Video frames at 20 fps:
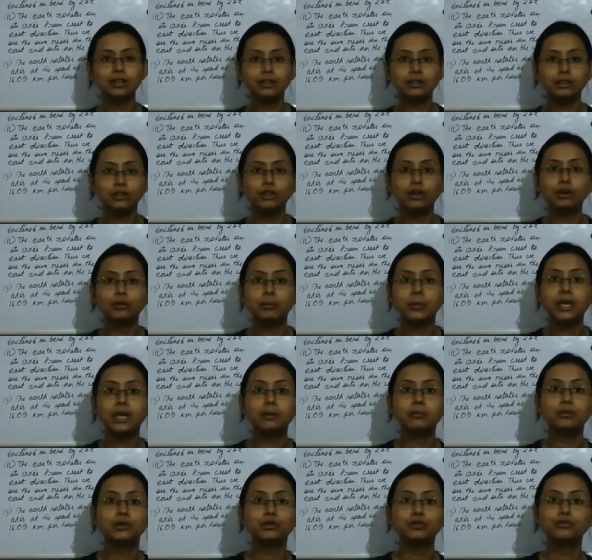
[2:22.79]
not be
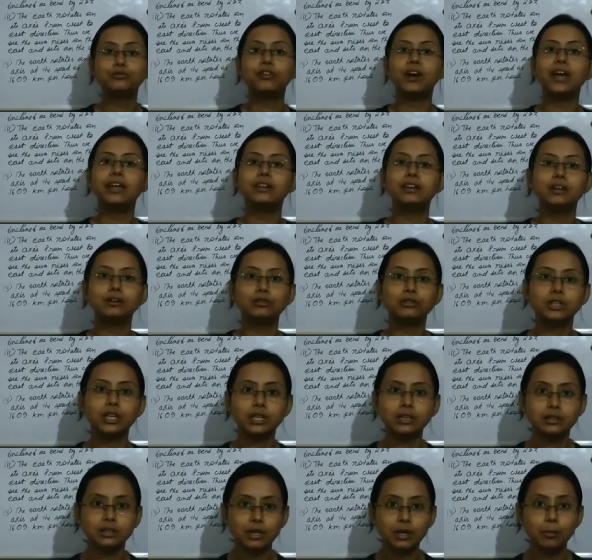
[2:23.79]
able to find out that